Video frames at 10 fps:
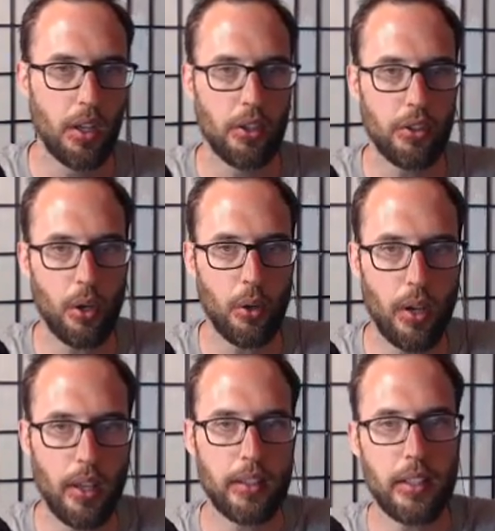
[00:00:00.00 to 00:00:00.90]
So
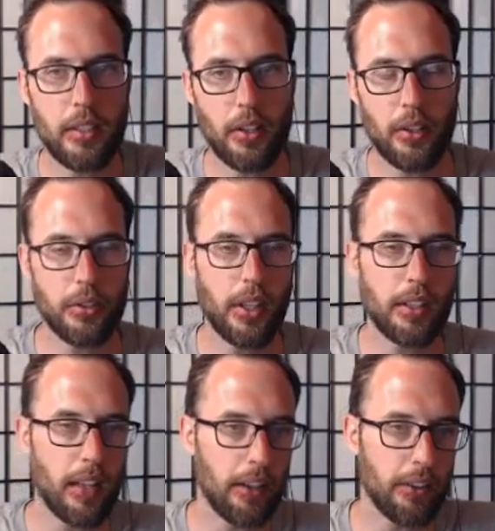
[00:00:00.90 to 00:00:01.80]
detail those
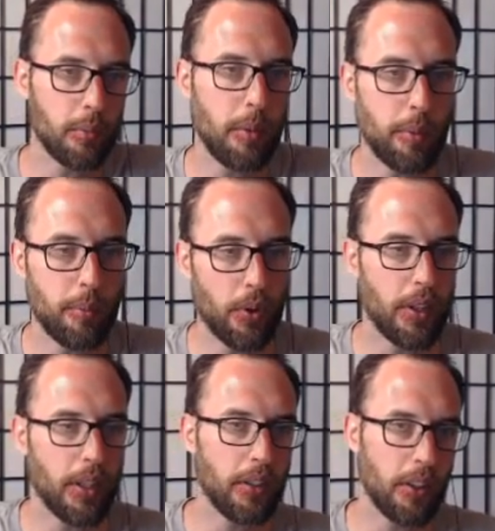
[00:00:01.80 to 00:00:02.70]
things out. There may be more
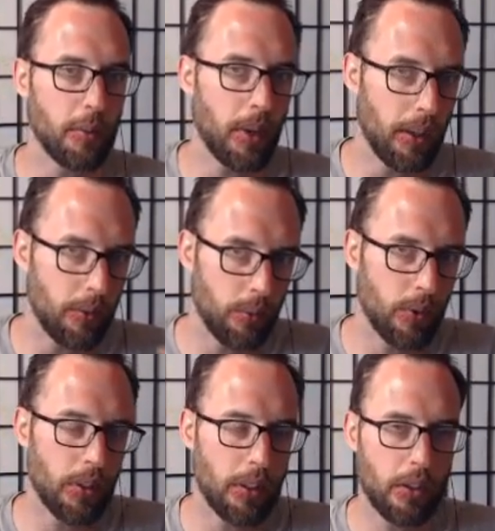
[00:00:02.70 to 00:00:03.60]
things here, but I
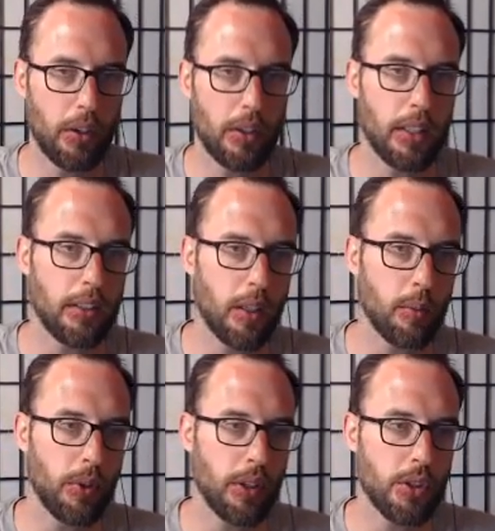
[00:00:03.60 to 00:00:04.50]
really encourage, that's going to
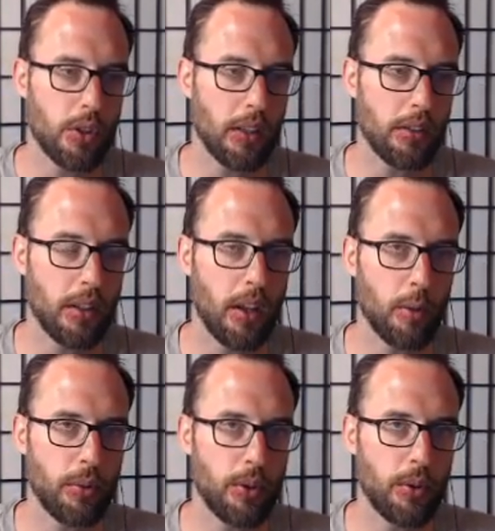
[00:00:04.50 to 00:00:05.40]
bring trust and
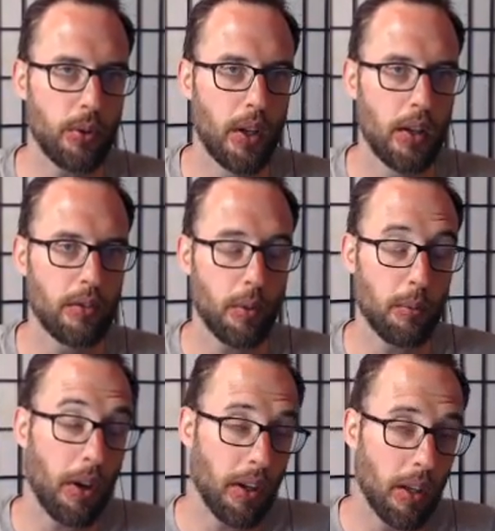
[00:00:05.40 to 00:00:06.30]
help you from a
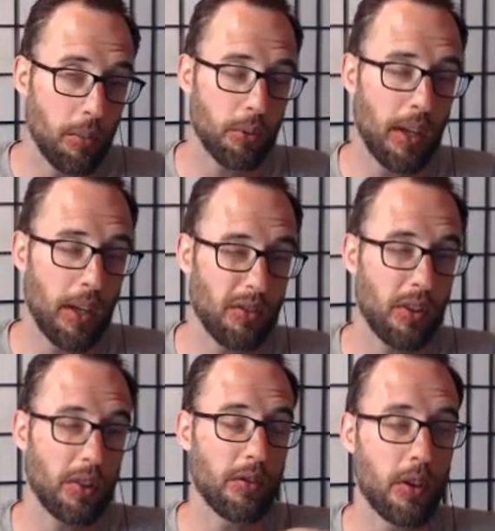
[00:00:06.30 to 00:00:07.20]
marketing perspective
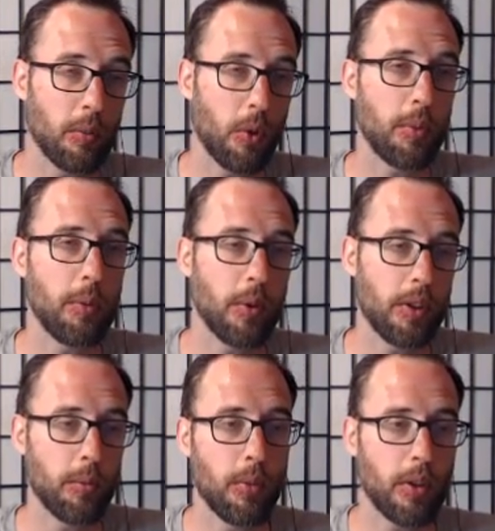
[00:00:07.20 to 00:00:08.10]
convert more people
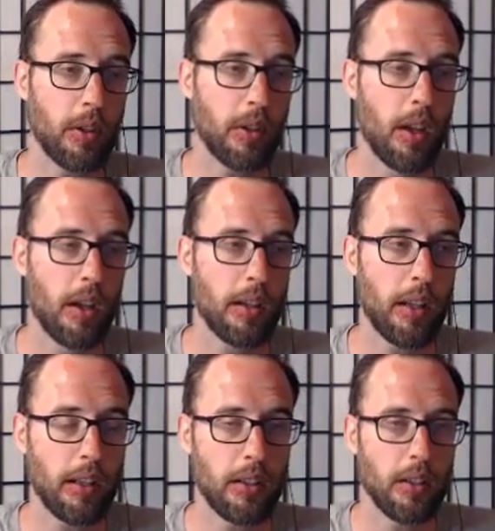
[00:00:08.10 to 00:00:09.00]
into
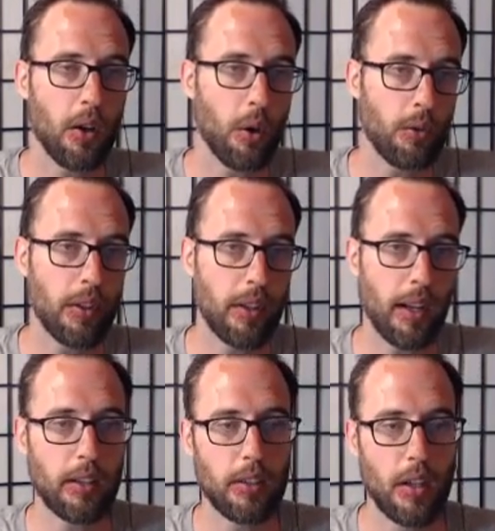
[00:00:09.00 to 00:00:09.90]
booking over the
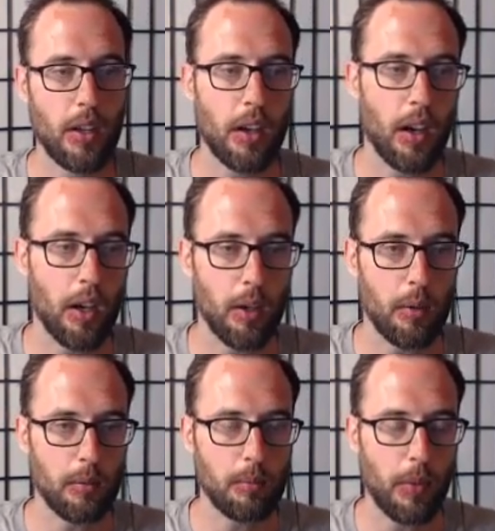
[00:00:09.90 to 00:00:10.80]
next
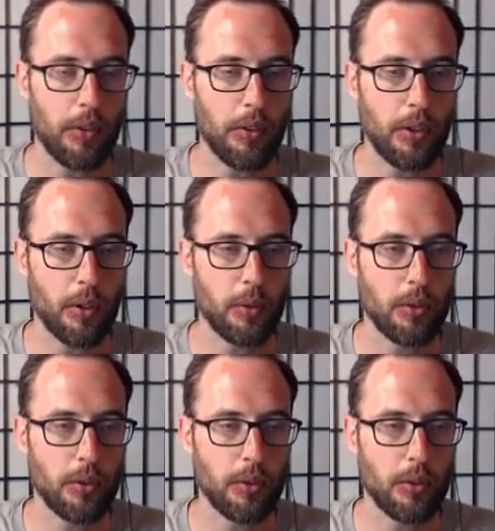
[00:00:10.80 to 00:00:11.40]
month or two.